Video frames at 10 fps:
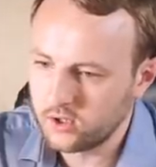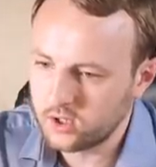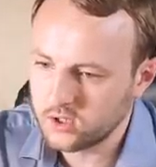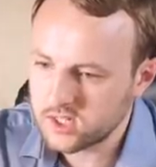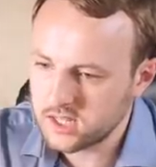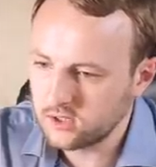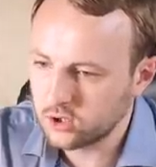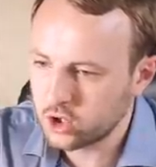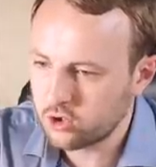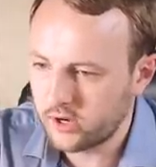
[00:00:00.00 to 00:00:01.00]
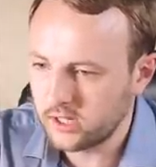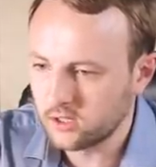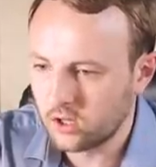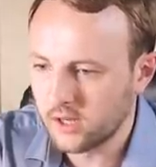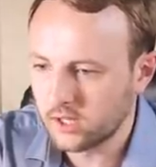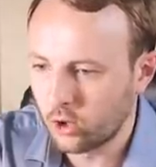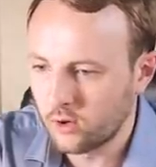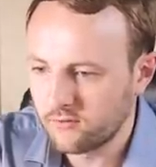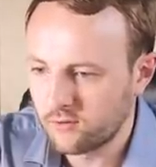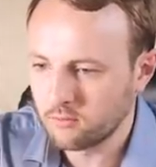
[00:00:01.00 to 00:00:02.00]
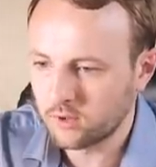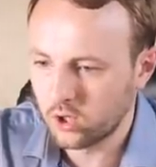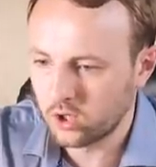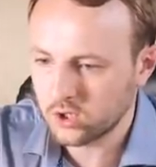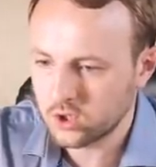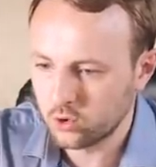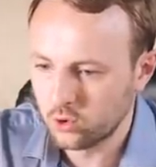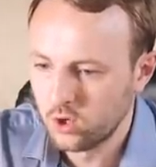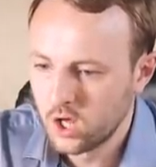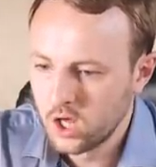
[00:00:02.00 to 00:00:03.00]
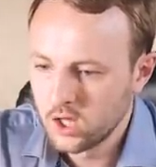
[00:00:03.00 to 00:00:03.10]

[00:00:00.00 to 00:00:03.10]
and you can see the train line going from Kirkstall